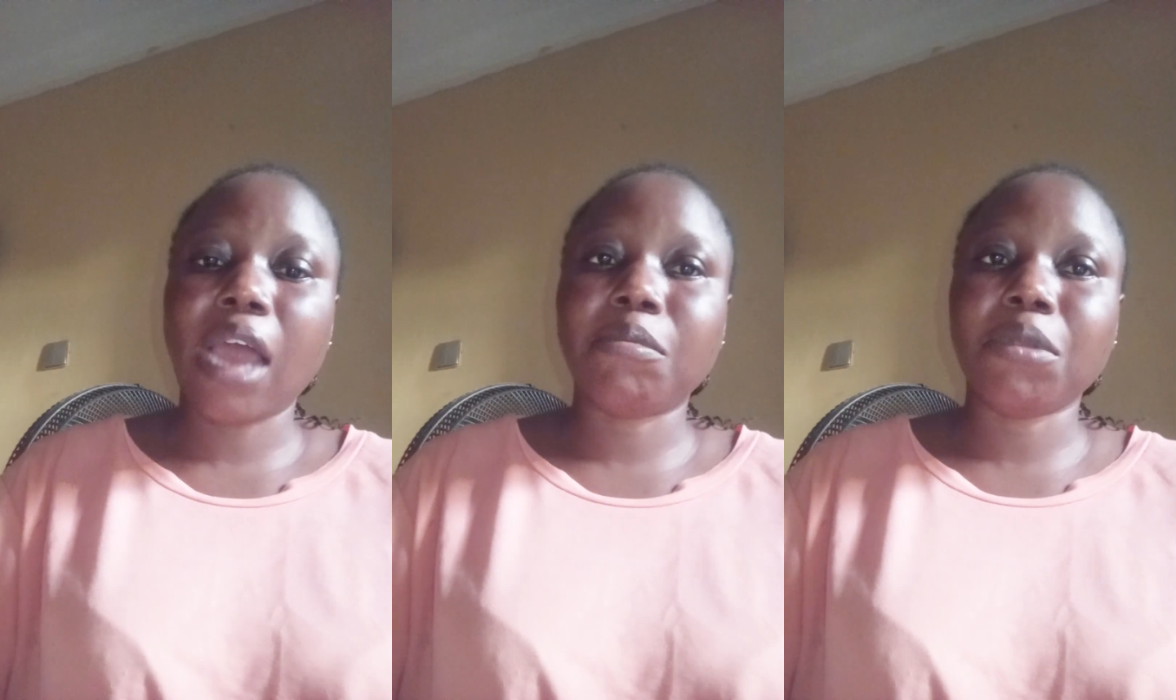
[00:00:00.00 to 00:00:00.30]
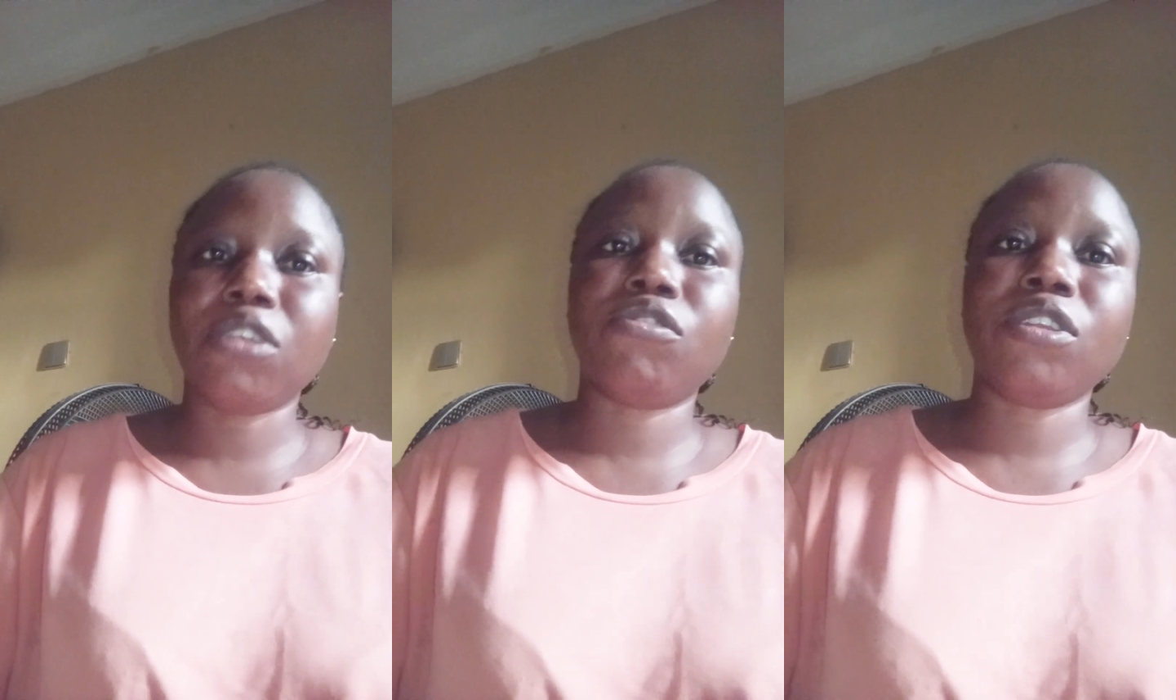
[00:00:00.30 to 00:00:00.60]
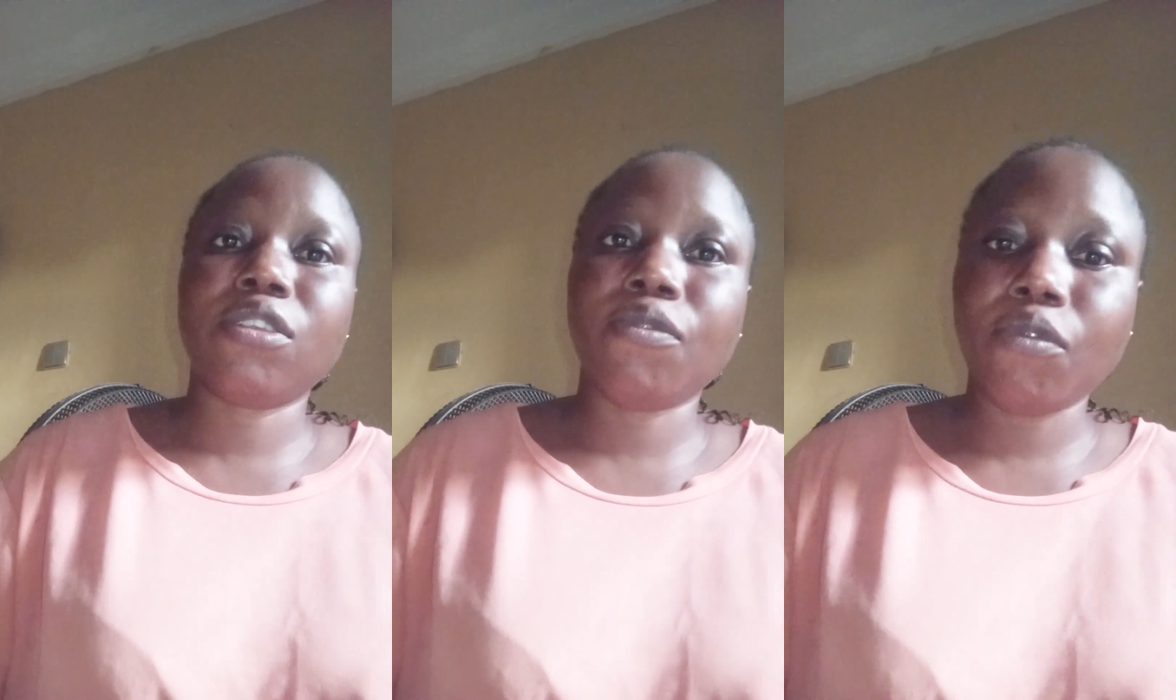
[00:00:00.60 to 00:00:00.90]

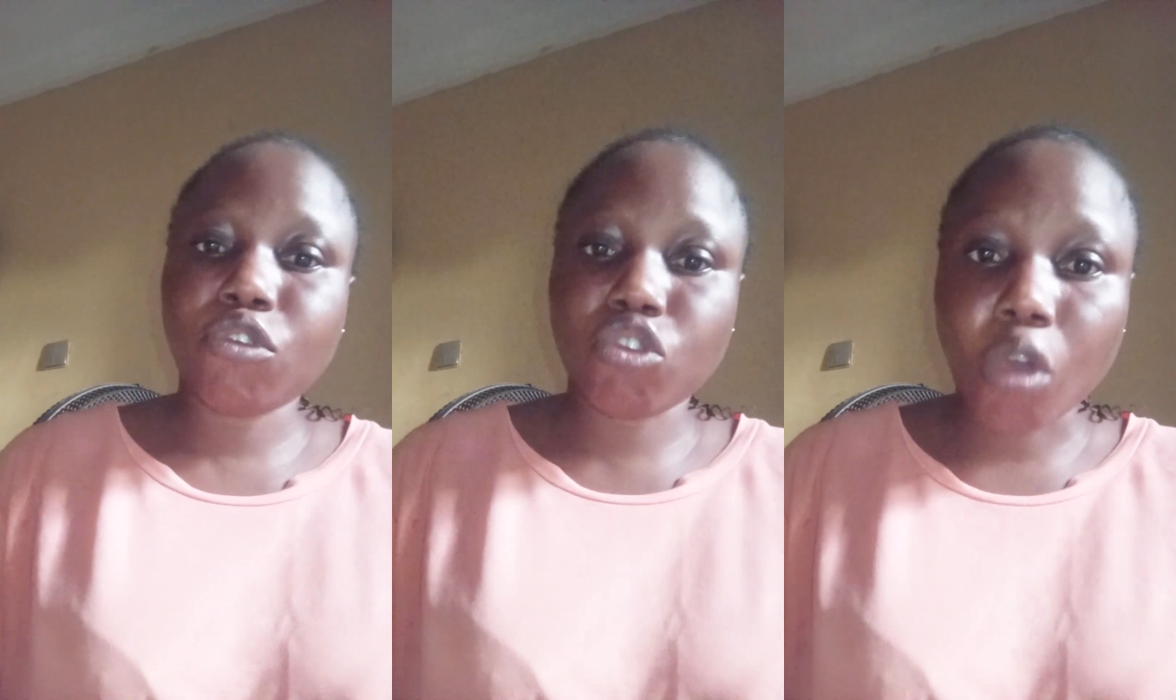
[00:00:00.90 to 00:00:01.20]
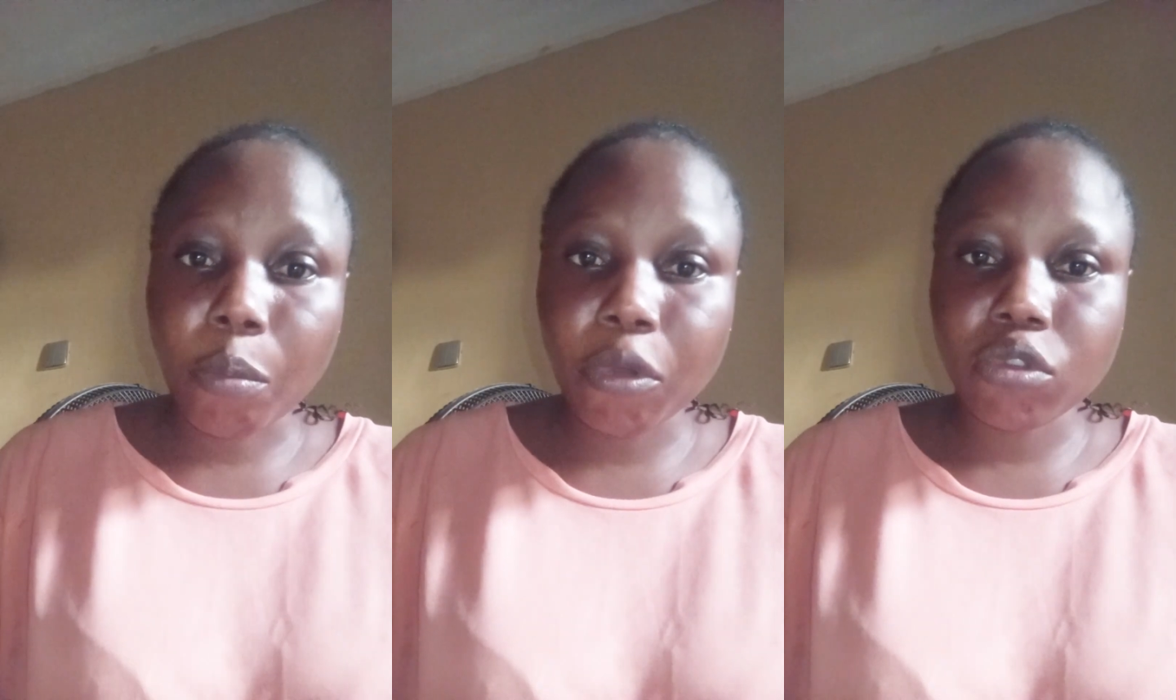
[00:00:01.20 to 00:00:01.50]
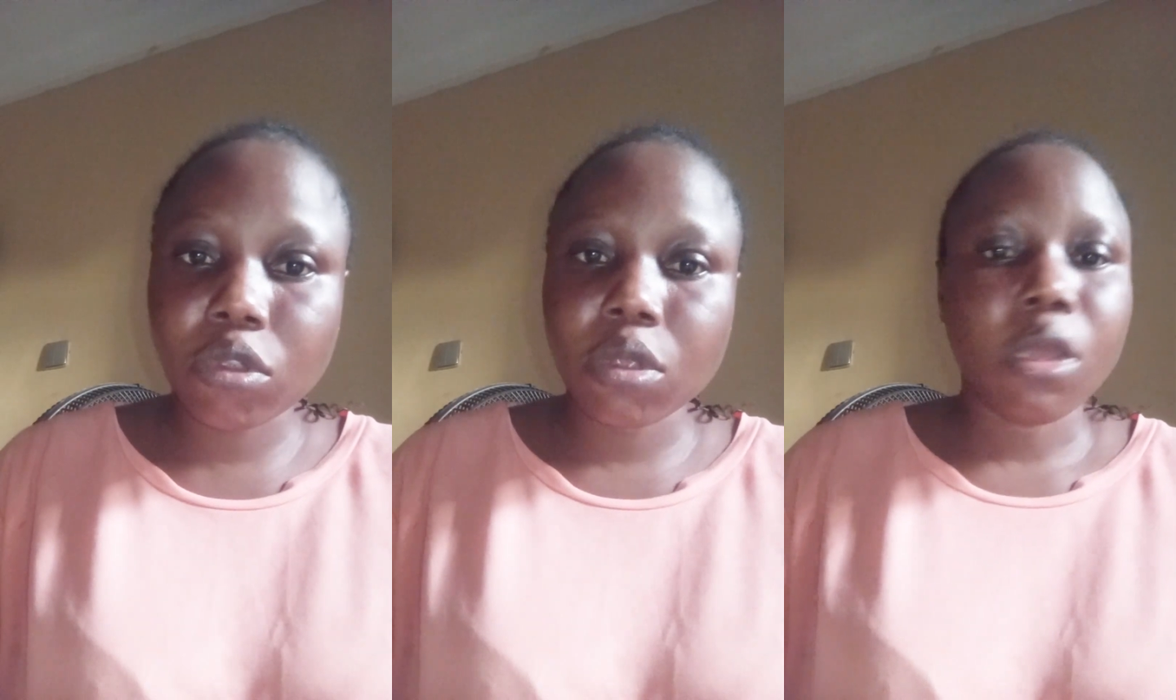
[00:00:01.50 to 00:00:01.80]
administrative
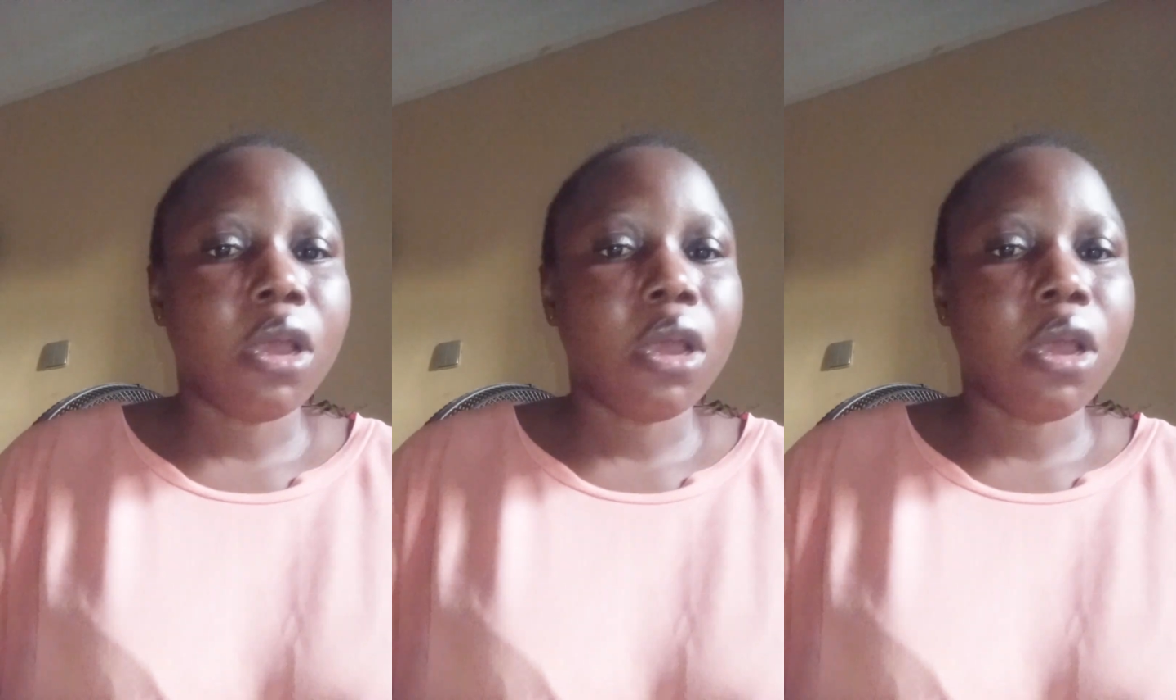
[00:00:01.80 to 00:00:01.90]
support,